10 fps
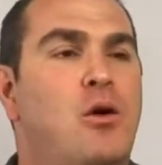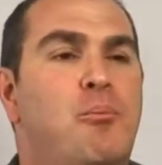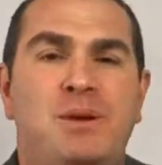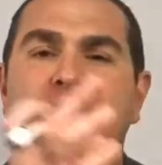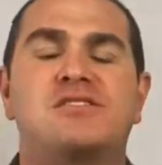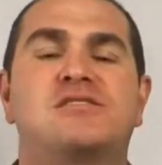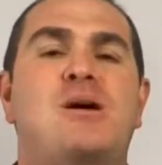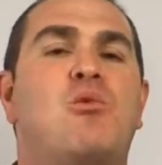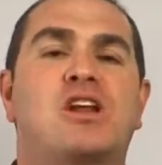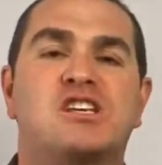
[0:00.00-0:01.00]
be
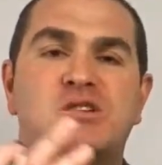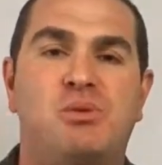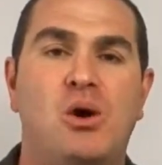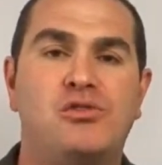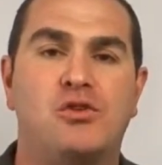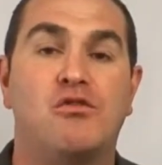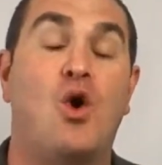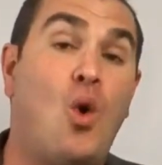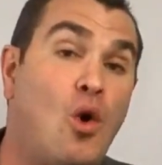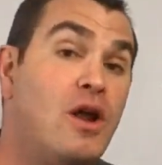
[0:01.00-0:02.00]
somewhat explosive.
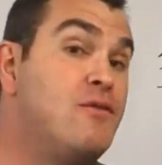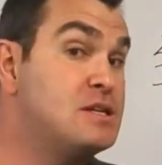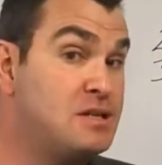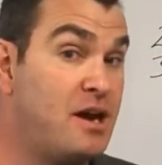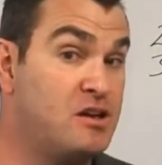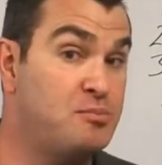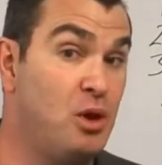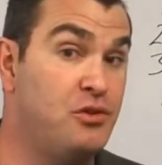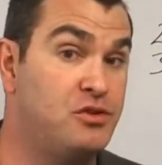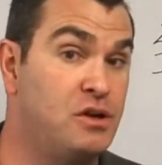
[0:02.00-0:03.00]
Or if it's not
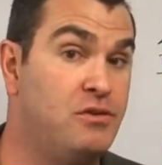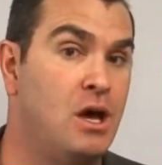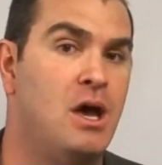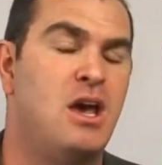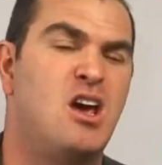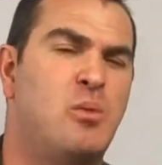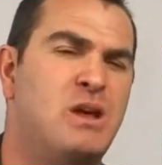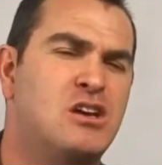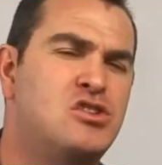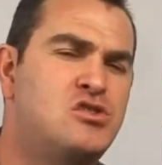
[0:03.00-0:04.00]
explosive, it'll
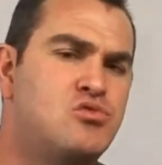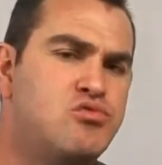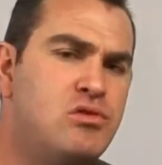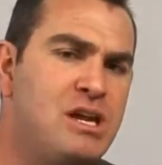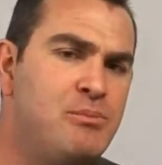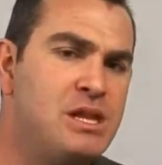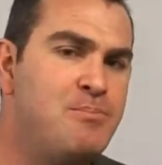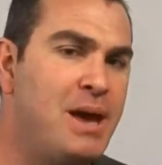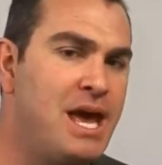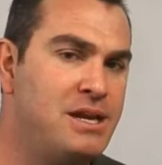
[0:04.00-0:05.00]
be extremely
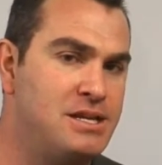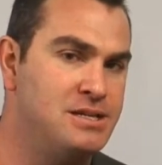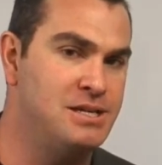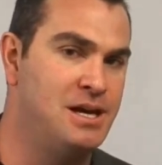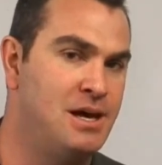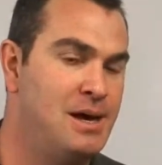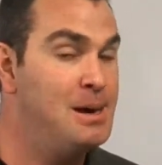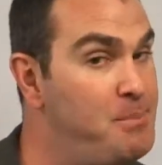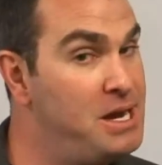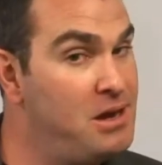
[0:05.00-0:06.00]
penitent,
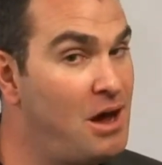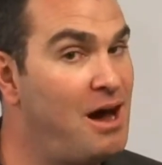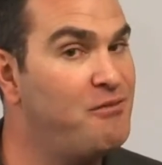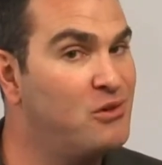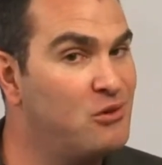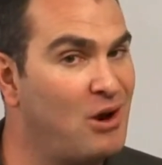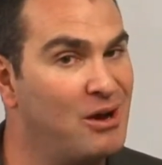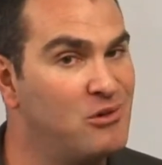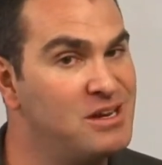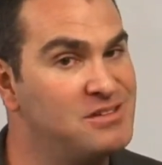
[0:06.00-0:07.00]
but not for the
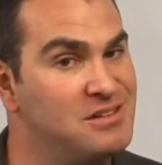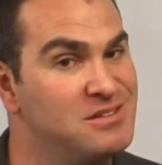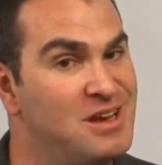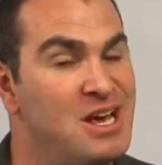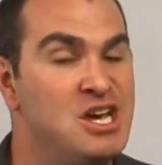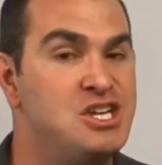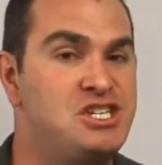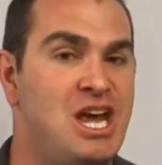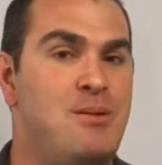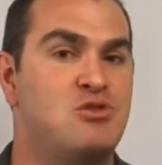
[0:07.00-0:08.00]
right reasons.
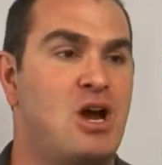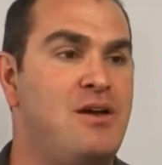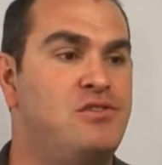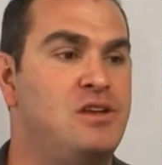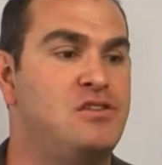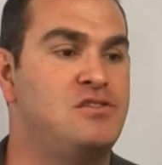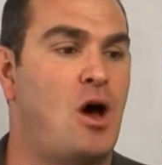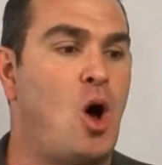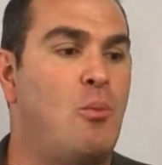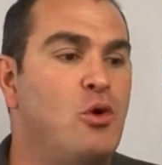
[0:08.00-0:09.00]
Shame drives this
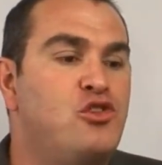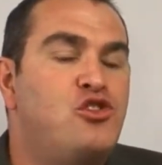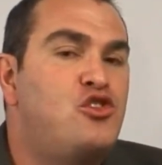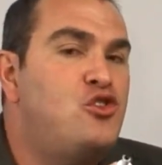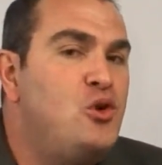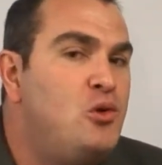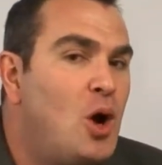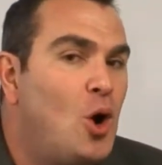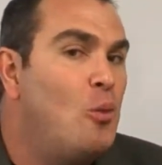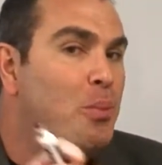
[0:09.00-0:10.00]
almost
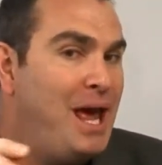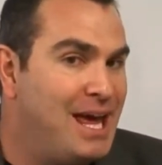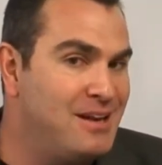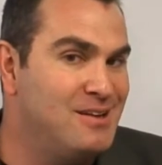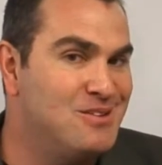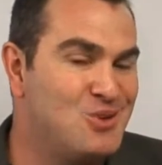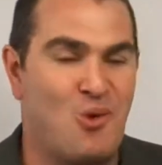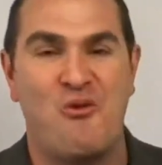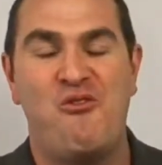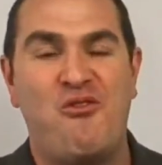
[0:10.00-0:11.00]
pseudo-penance
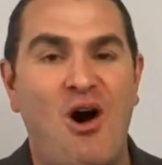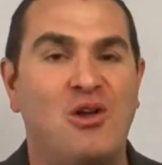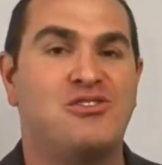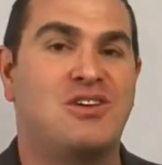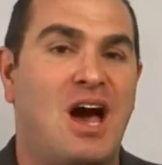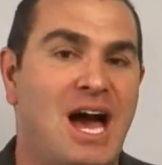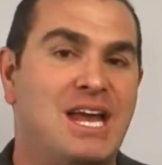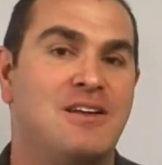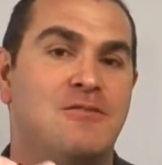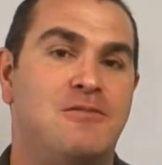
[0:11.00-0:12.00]
or false
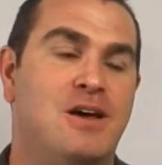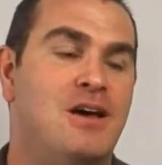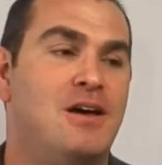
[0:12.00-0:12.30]
kind of